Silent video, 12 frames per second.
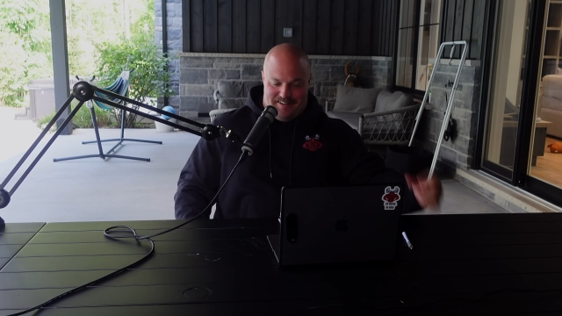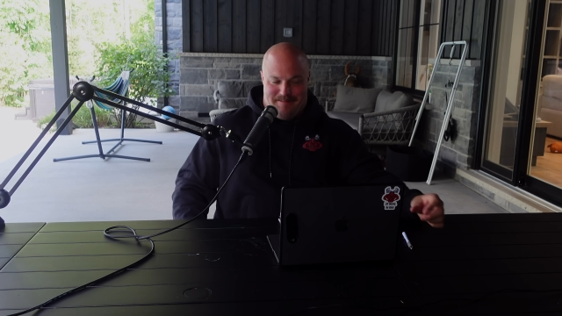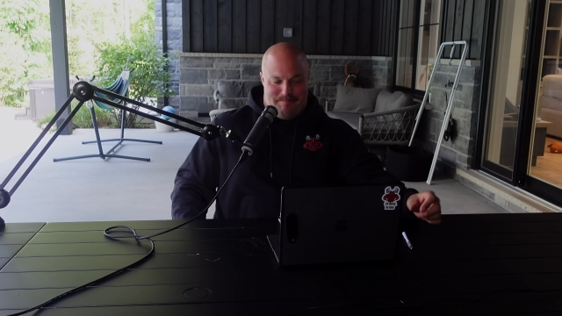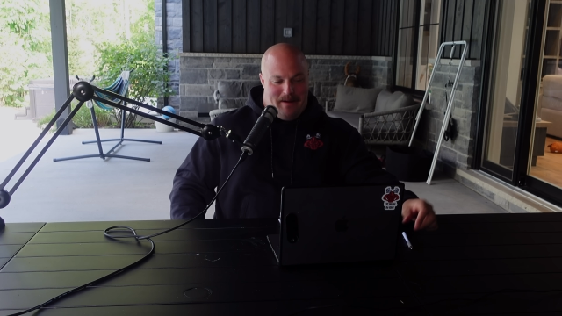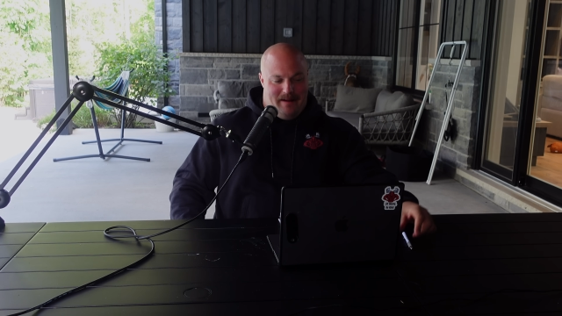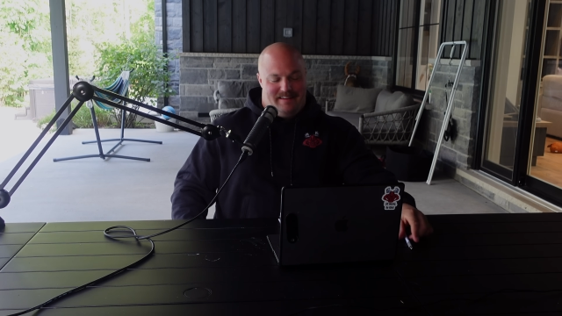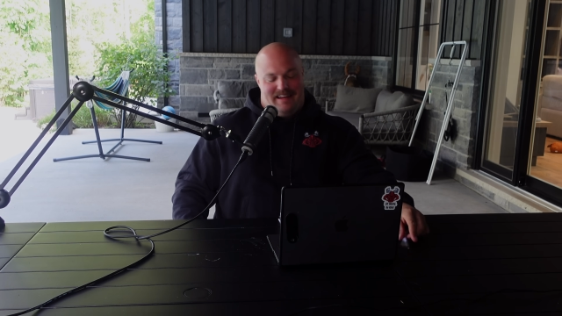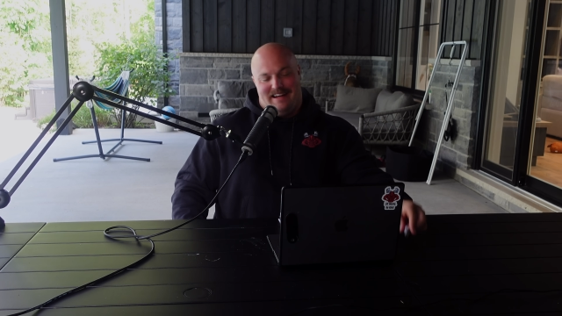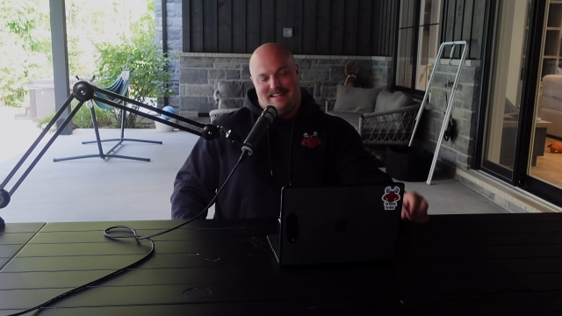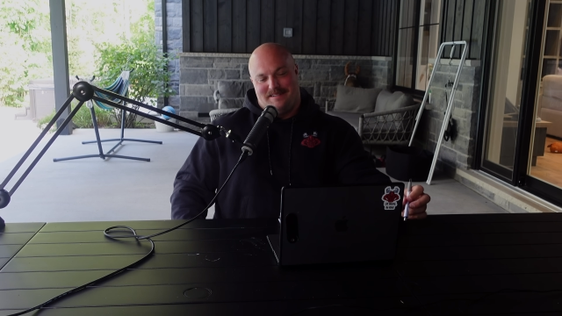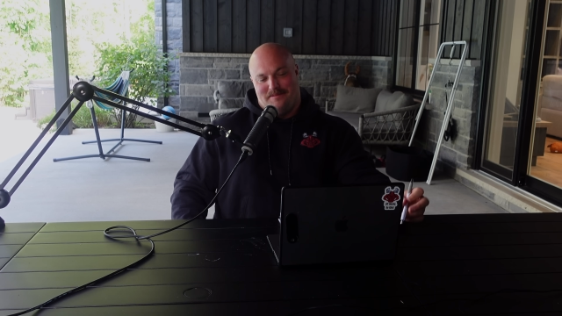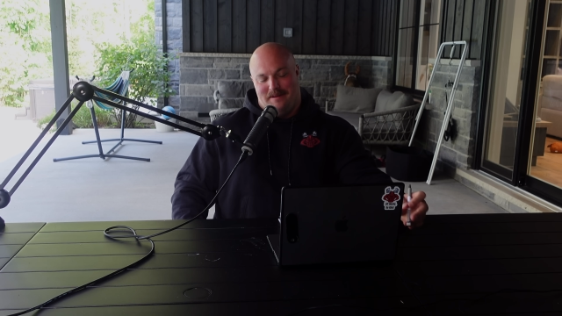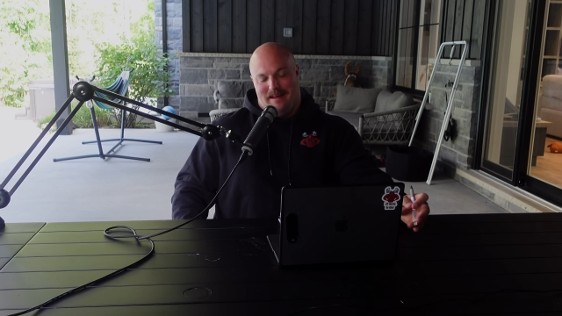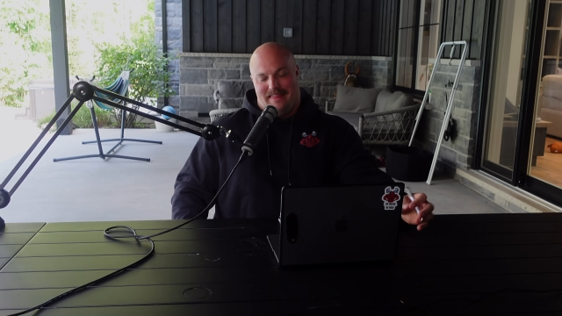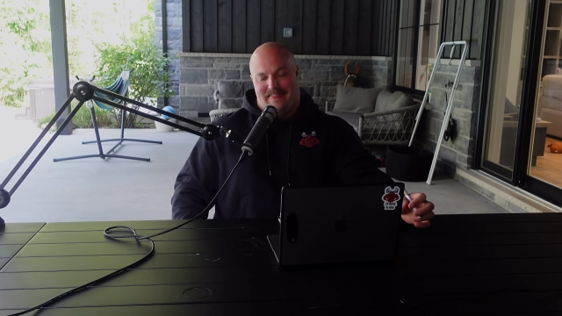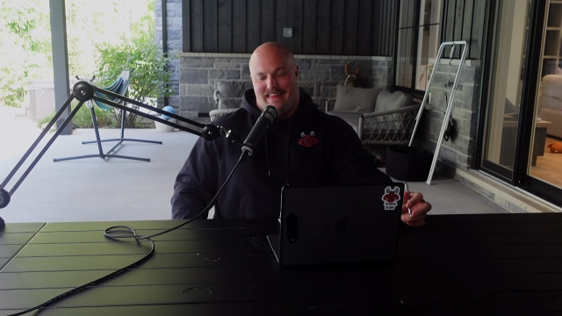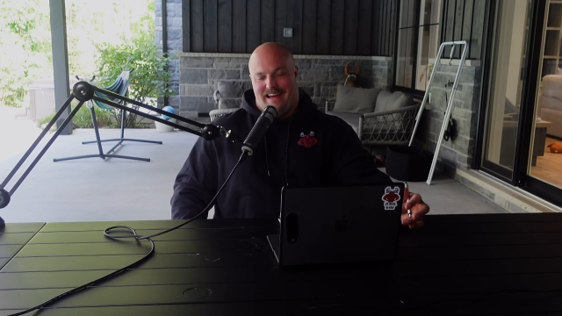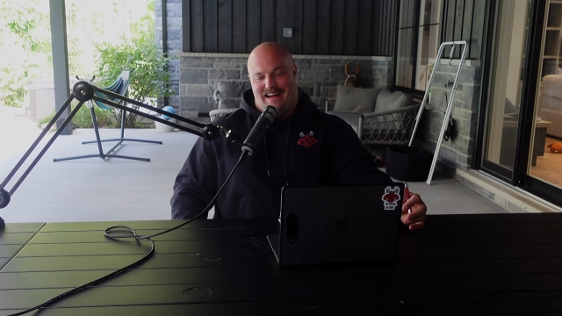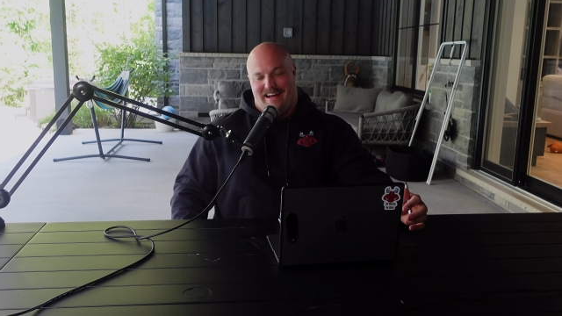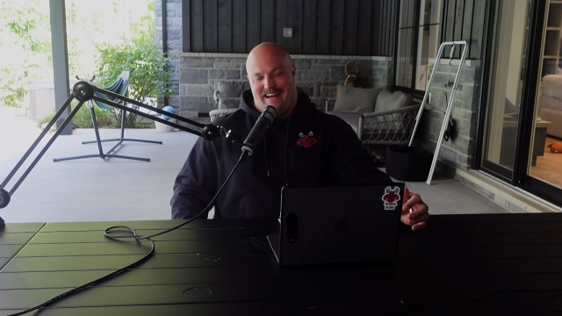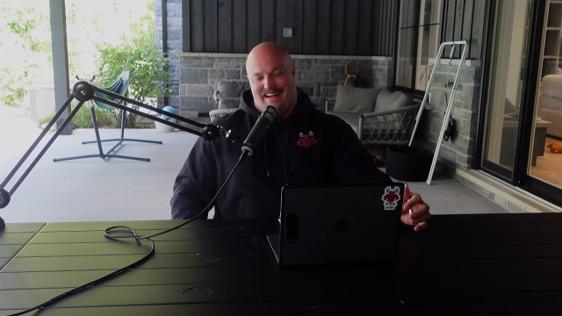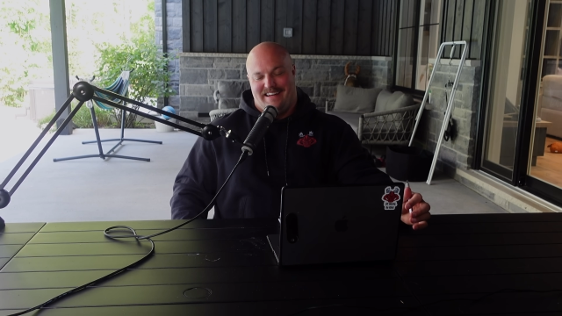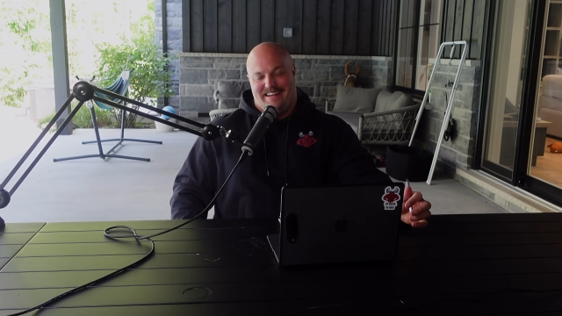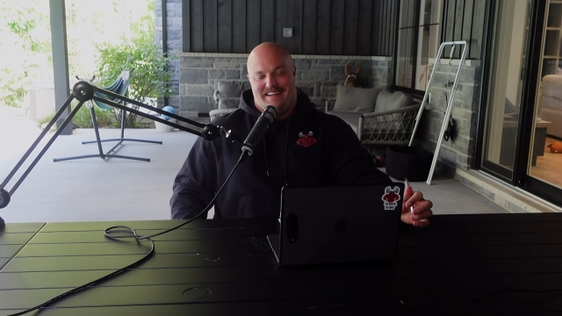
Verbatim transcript: on a podcast with, uh,